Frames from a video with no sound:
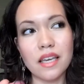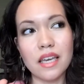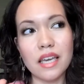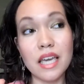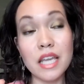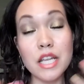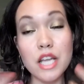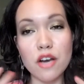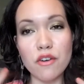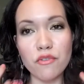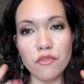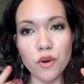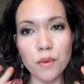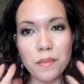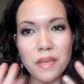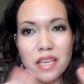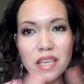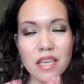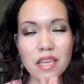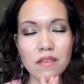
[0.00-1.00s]
enough for
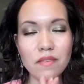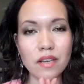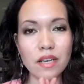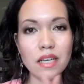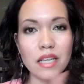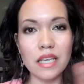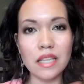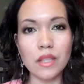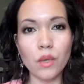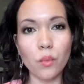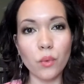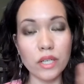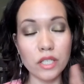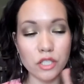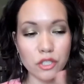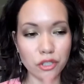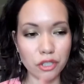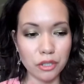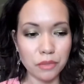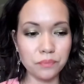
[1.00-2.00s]
me even in the
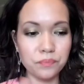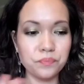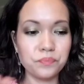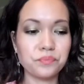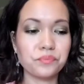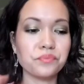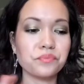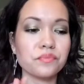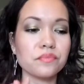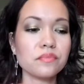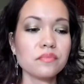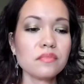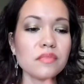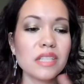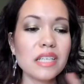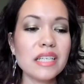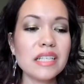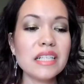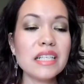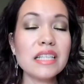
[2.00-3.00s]
winter.
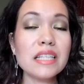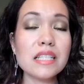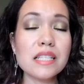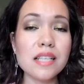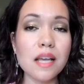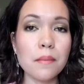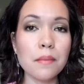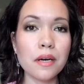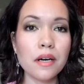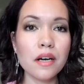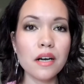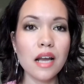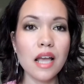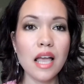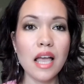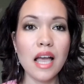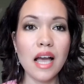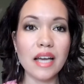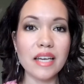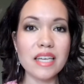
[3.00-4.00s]
And in the summer,
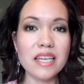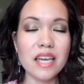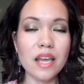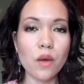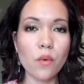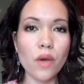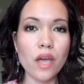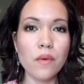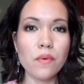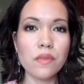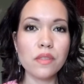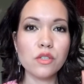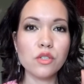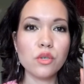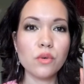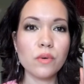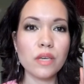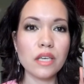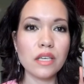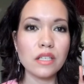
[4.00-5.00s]
I can get away with
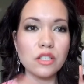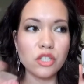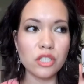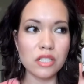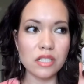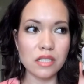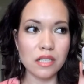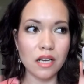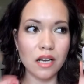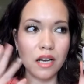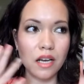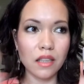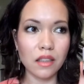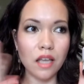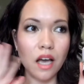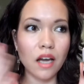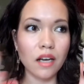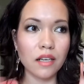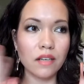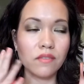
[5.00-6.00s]
doing just a
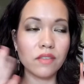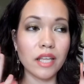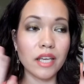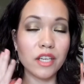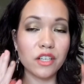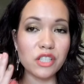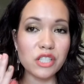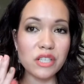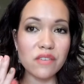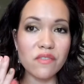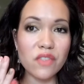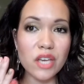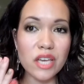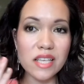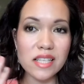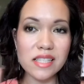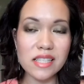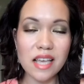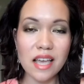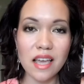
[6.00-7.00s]
lot of layers of
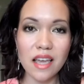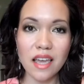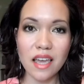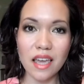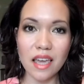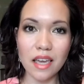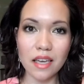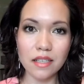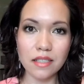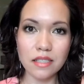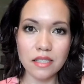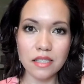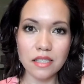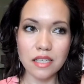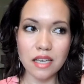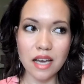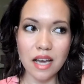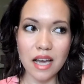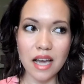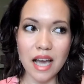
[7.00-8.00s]
this and
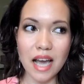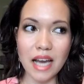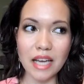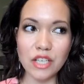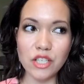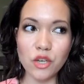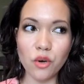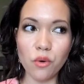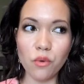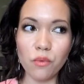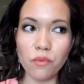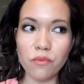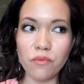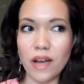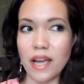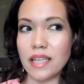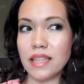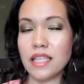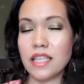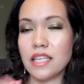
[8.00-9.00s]
I don't
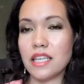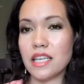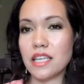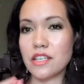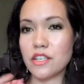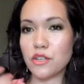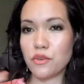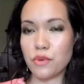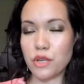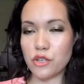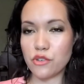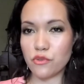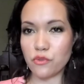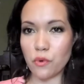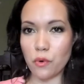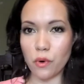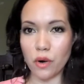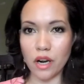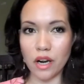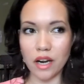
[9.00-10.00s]
find the need to reach
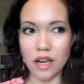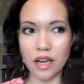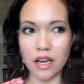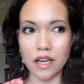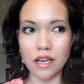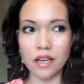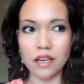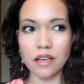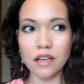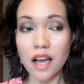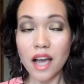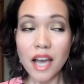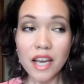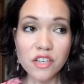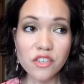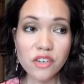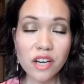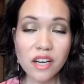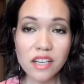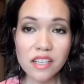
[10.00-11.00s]
for an
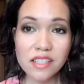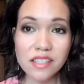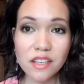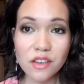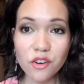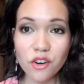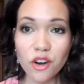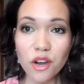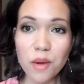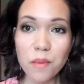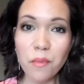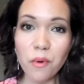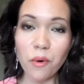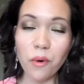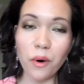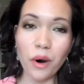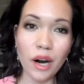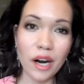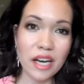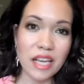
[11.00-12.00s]
hydrating serum
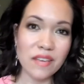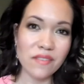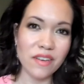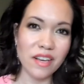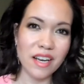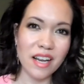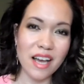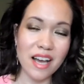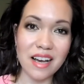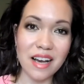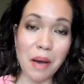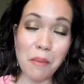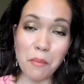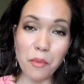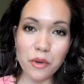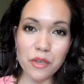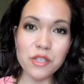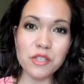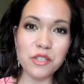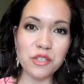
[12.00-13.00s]
or even a
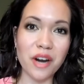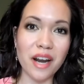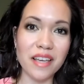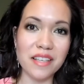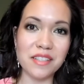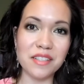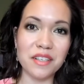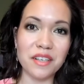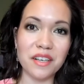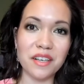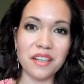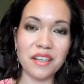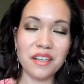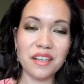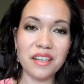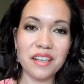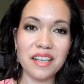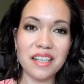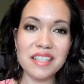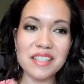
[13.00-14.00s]
moisturizer.
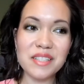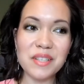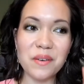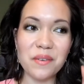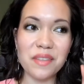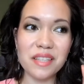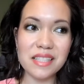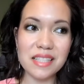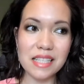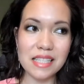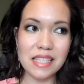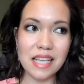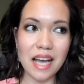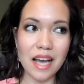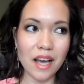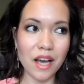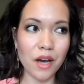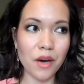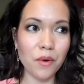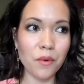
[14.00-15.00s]
So this is
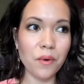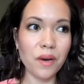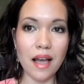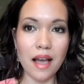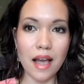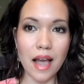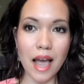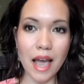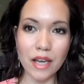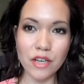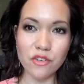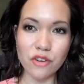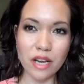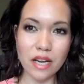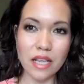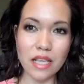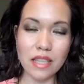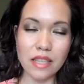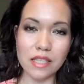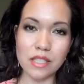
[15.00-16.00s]
how
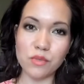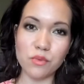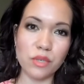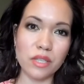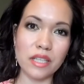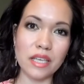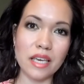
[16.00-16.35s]
hydrating this really